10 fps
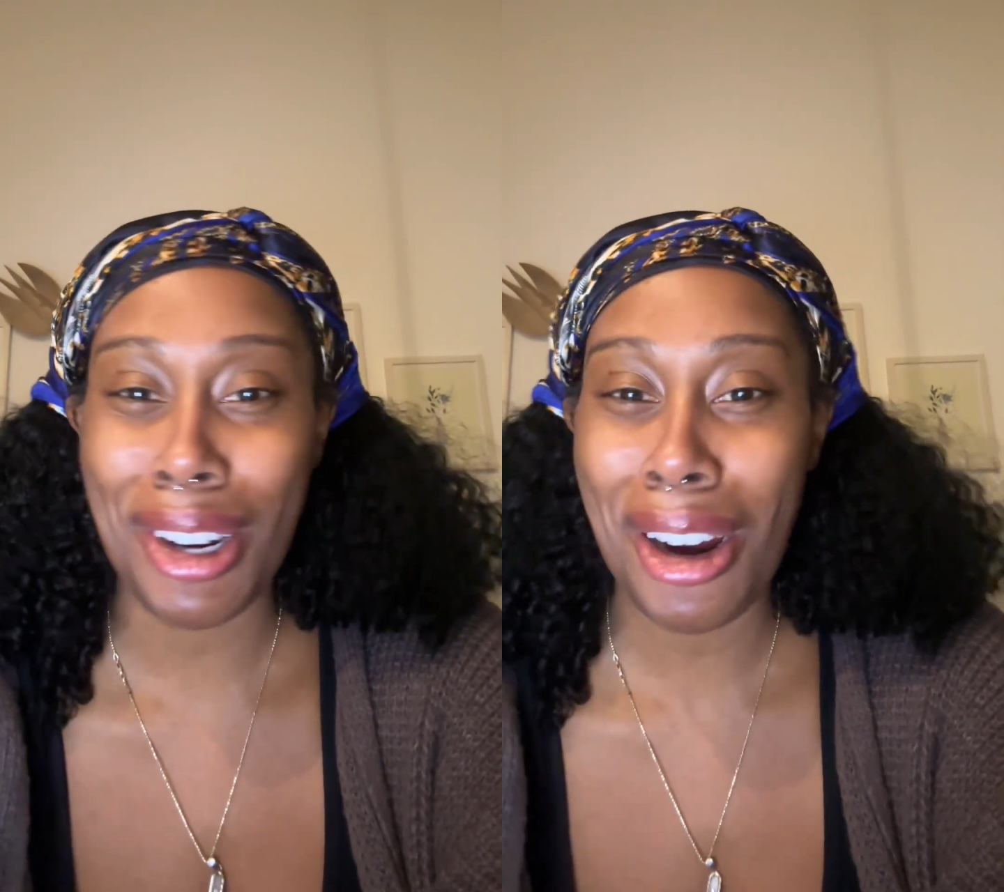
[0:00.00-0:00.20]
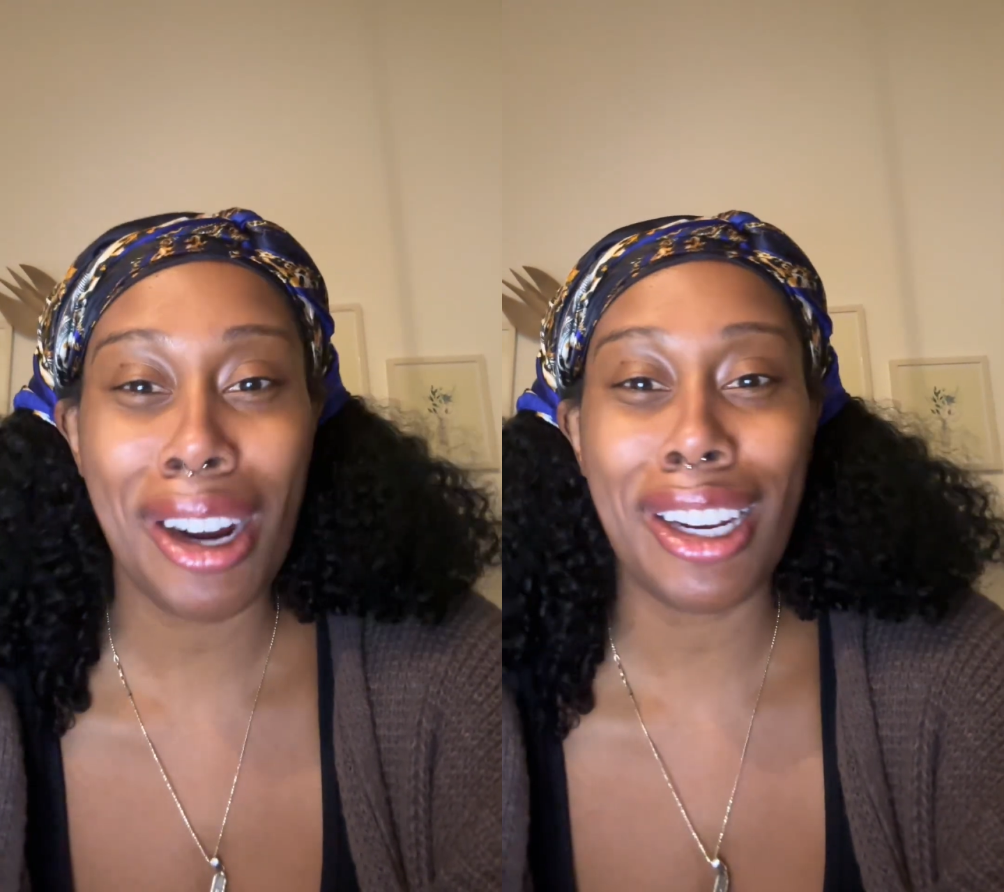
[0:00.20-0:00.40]

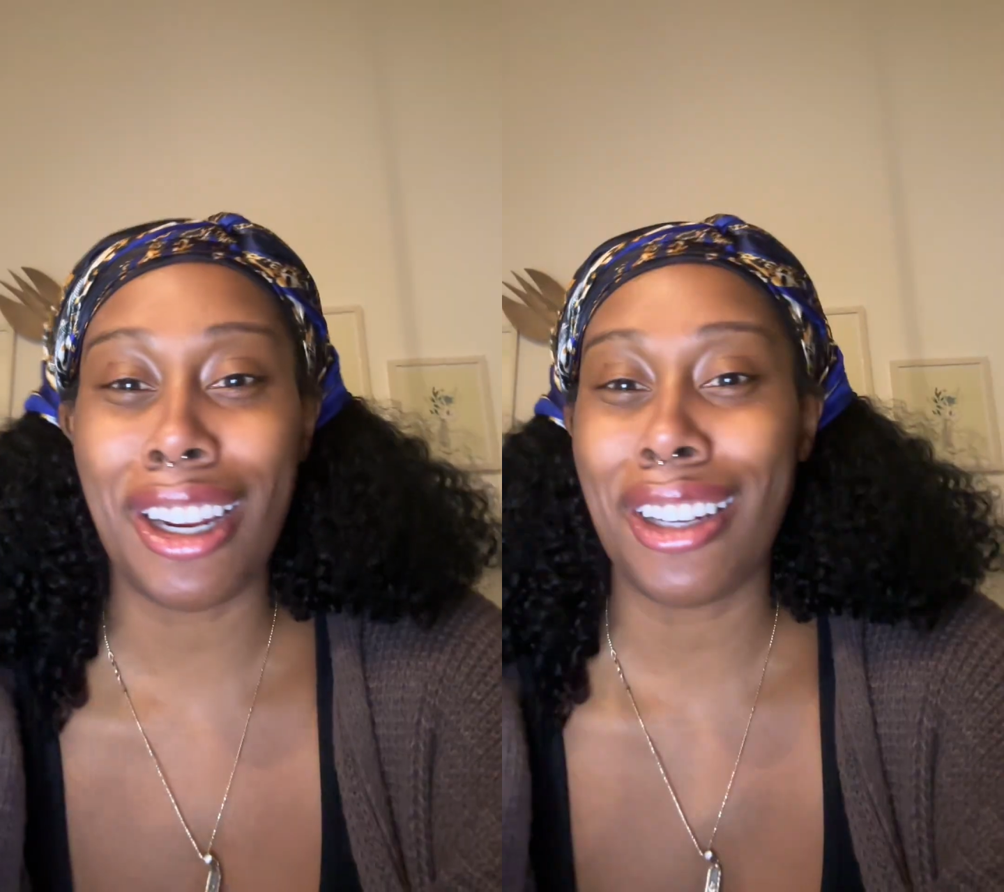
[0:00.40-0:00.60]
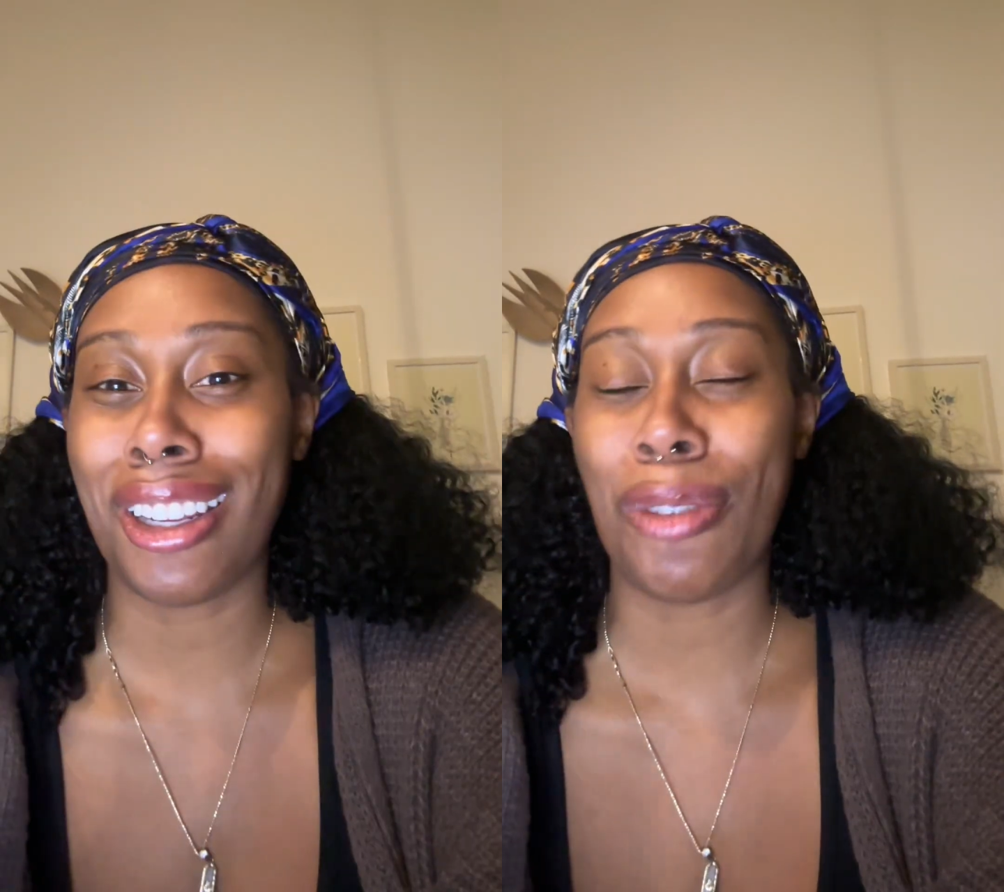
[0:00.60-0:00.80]
heart
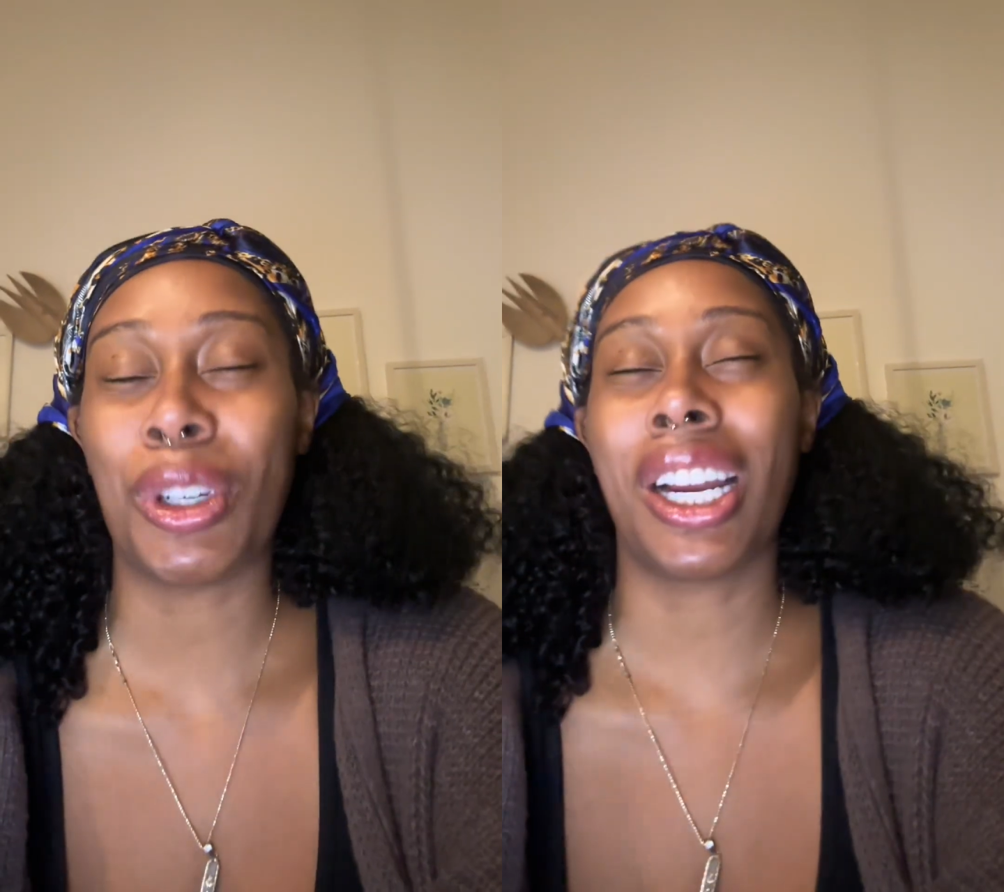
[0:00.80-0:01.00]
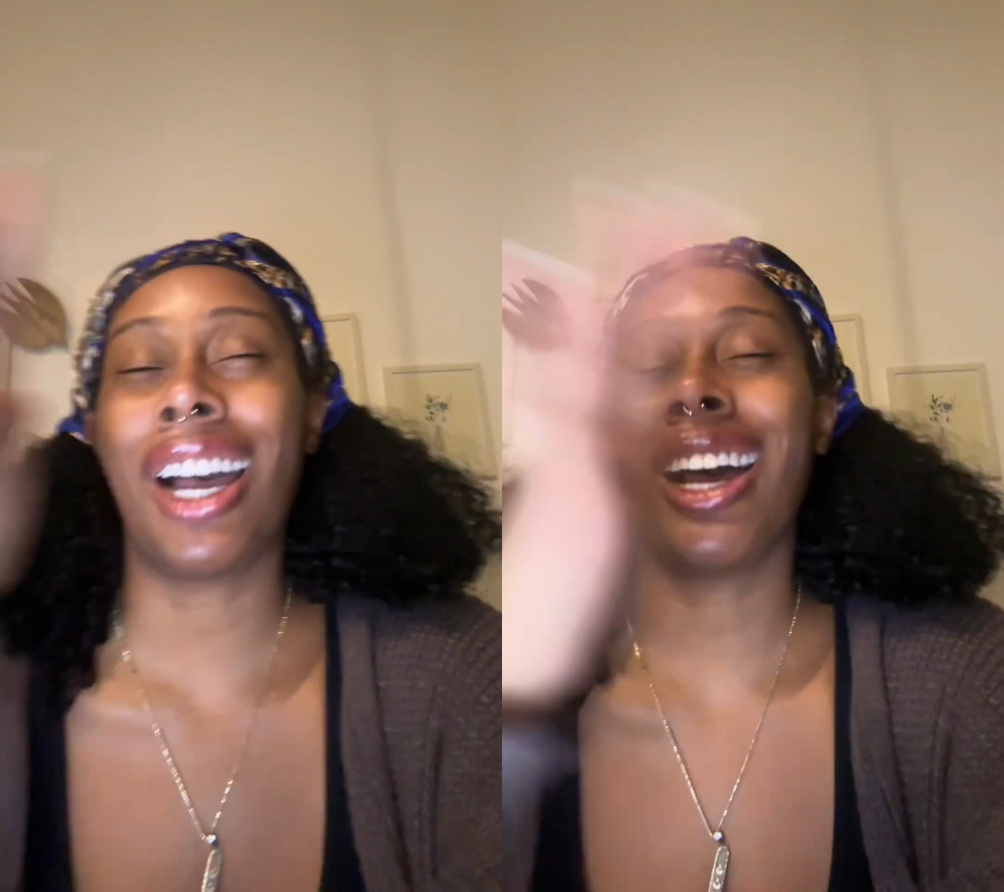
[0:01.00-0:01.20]
and
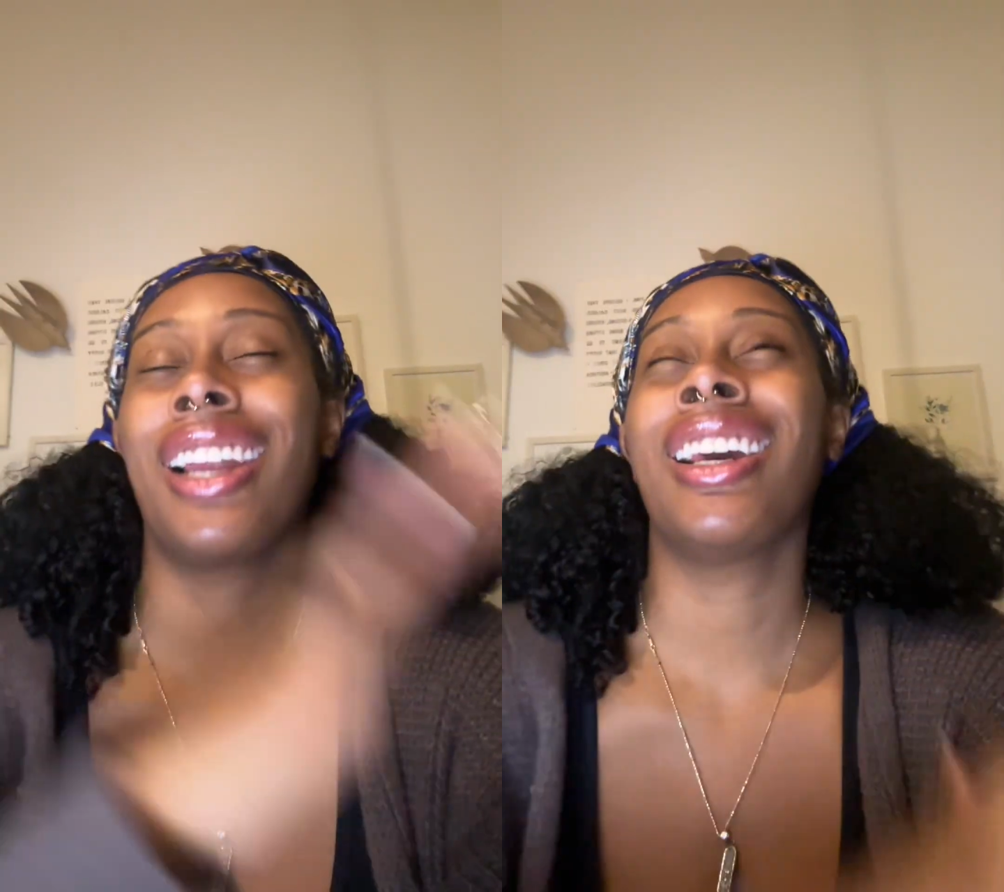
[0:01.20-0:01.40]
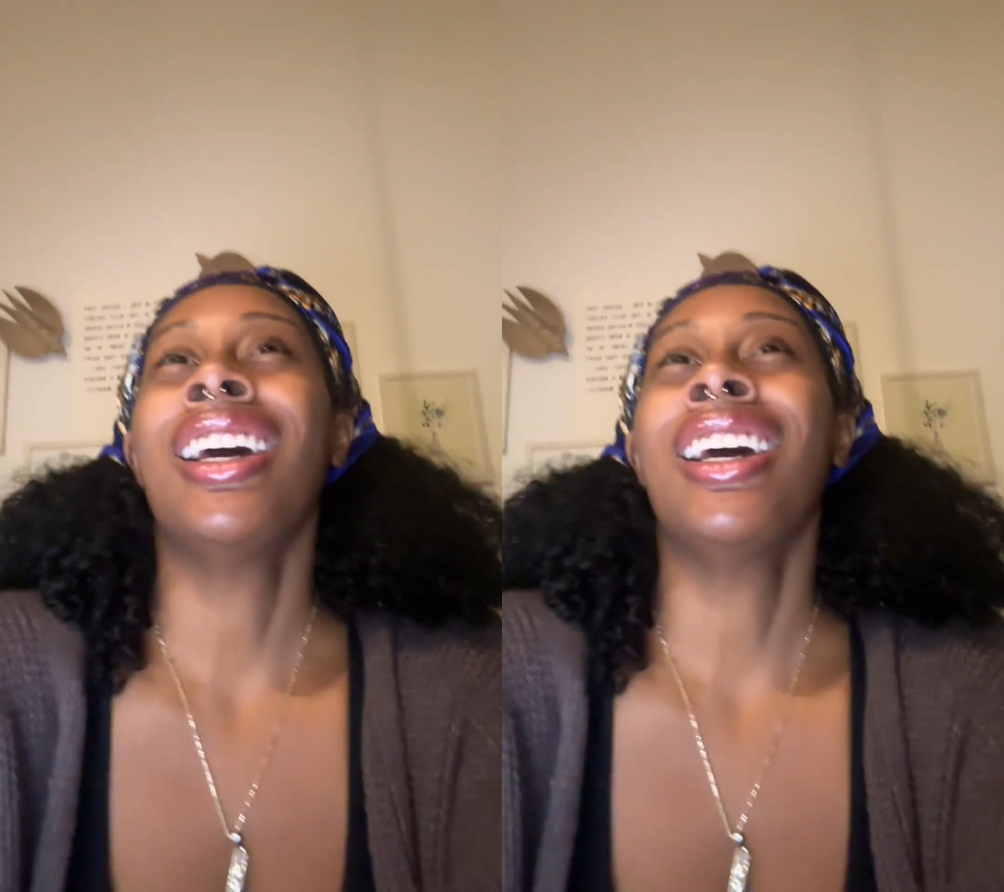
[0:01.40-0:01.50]
for God.